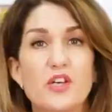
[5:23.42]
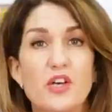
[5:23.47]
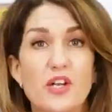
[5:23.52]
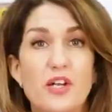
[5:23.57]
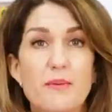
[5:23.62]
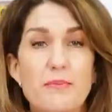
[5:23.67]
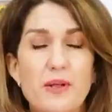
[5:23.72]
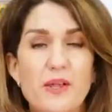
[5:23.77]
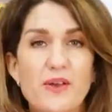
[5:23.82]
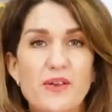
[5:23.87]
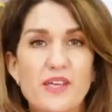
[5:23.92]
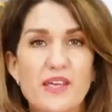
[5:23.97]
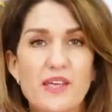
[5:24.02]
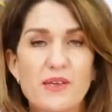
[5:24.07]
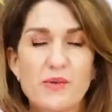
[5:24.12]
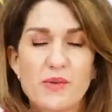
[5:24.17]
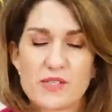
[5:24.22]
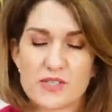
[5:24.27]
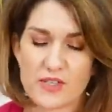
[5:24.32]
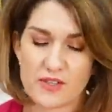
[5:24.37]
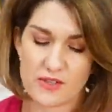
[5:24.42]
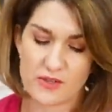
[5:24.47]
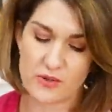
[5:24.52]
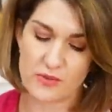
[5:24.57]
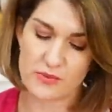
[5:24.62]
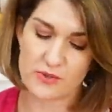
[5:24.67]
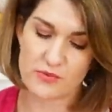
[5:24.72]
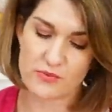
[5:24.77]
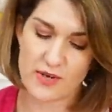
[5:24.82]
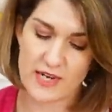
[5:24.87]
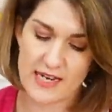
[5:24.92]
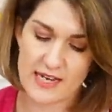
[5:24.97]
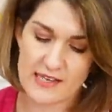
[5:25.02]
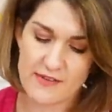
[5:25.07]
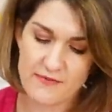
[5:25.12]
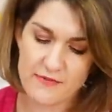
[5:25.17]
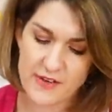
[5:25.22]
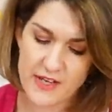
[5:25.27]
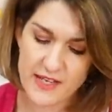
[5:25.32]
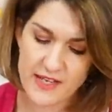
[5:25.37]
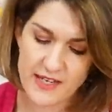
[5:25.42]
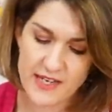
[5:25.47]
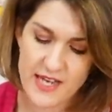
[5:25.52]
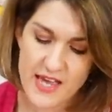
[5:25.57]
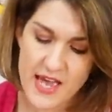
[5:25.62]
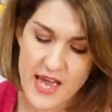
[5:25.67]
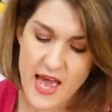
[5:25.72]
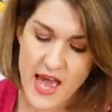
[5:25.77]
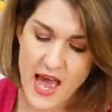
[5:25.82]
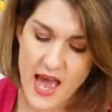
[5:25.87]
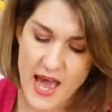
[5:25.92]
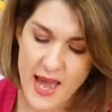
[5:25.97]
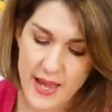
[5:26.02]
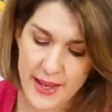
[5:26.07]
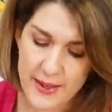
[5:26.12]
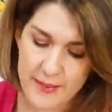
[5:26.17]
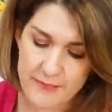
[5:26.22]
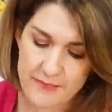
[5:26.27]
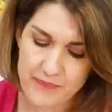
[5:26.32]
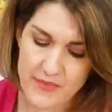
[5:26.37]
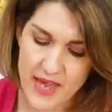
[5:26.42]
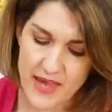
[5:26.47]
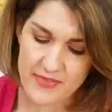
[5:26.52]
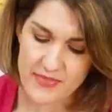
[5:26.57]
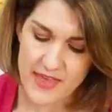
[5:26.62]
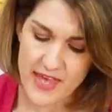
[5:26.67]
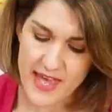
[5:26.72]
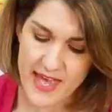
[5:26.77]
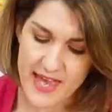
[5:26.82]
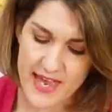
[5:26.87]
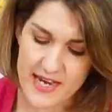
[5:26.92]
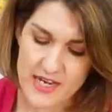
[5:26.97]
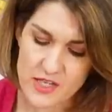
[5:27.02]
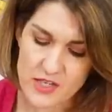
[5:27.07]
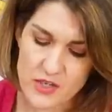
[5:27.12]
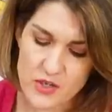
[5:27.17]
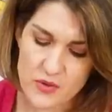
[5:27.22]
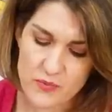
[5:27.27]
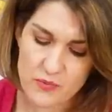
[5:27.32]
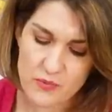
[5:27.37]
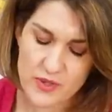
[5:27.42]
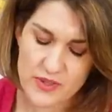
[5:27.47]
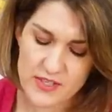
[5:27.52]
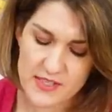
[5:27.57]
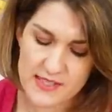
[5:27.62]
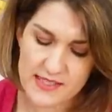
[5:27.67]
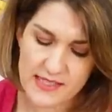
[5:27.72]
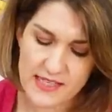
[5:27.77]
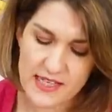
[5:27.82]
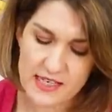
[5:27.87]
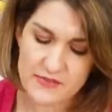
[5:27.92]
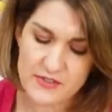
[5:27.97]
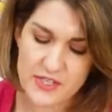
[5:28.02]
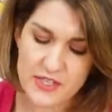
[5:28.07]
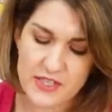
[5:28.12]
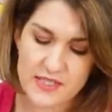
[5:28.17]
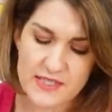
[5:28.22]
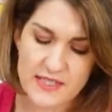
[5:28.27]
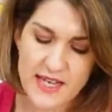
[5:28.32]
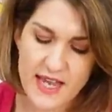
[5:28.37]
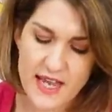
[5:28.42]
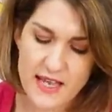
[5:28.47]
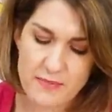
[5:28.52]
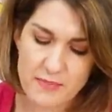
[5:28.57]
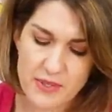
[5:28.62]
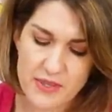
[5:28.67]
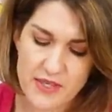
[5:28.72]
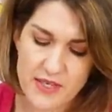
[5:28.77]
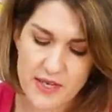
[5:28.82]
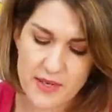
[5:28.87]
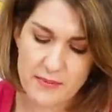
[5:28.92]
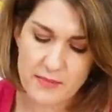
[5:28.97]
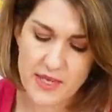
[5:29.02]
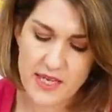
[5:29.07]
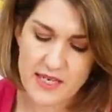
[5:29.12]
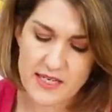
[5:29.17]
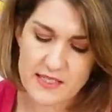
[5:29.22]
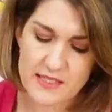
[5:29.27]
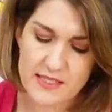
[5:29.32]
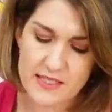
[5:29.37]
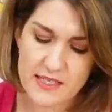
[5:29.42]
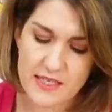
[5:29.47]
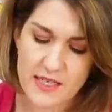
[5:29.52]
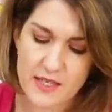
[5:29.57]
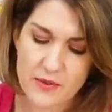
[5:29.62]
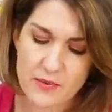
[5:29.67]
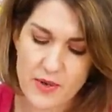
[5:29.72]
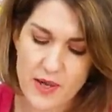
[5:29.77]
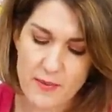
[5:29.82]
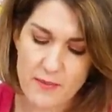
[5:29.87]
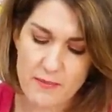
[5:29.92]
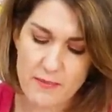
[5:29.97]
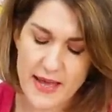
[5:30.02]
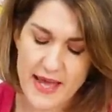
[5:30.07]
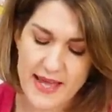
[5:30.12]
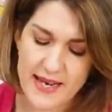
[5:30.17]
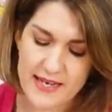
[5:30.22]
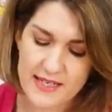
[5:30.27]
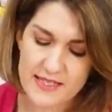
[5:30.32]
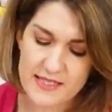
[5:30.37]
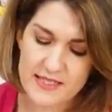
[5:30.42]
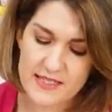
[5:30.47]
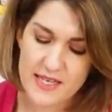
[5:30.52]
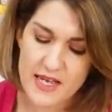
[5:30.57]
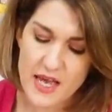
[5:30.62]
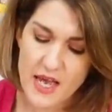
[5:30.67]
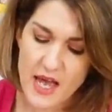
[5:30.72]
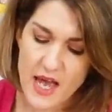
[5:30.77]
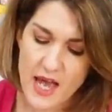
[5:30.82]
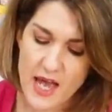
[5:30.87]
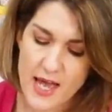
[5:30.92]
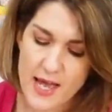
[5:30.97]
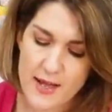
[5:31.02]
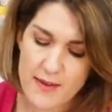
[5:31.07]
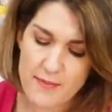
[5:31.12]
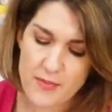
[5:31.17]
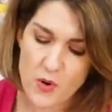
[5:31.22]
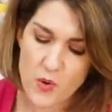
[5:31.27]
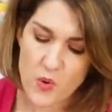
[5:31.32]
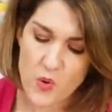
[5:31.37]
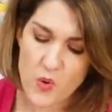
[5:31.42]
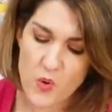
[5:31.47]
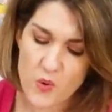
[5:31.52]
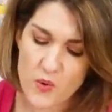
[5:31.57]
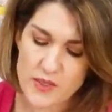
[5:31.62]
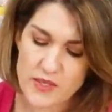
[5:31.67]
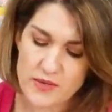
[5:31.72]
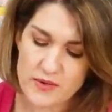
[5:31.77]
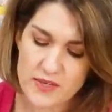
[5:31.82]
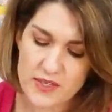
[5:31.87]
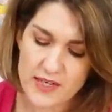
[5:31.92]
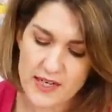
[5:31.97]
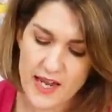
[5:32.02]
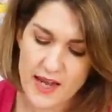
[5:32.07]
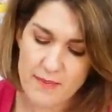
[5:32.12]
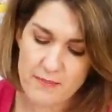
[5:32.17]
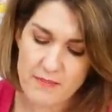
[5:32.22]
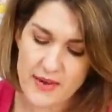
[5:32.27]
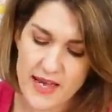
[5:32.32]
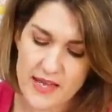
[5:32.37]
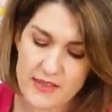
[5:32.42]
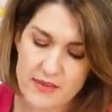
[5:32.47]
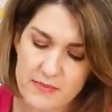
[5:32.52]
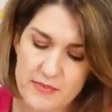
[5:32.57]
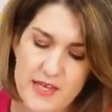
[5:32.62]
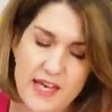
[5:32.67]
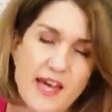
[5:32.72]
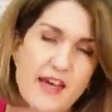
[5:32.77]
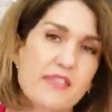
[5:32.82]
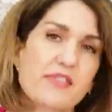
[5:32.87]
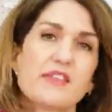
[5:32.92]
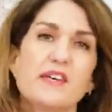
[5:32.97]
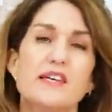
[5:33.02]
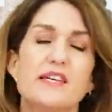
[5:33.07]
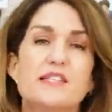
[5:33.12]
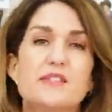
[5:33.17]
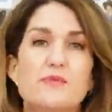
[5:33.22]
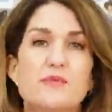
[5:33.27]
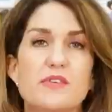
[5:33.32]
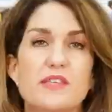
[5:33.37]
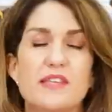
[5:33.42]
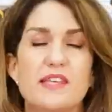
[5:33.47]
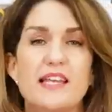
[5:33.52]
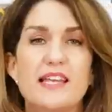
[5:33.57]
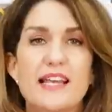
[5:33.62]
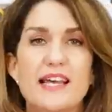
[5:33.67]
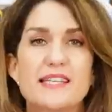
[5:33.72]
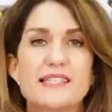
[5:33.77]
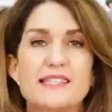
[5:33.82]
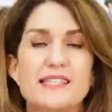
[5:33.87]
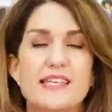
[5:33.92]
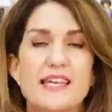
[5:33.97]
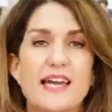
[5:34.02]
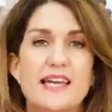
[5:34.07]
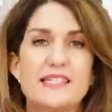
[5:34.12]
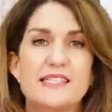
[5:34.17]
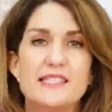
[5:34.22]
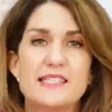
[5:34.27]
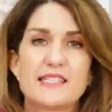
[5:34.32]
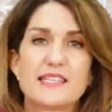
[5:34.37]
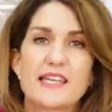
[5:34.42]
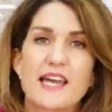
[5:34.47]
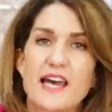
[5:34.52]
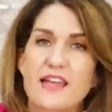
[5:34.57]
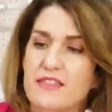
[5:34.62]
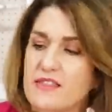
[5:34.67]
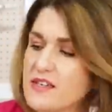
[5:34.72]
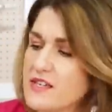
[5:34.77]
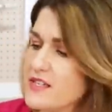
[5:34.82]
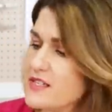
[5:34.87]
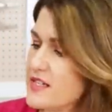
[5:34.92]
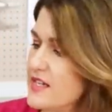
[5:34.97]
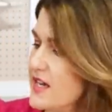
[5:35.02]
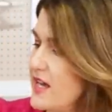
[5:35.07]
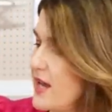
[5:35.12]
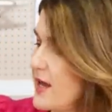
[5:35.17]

colour blocking, which I thought was really fun. And then you, with your sleeves, you can taper them into a band, or you can make them gathered with elasticated and gathered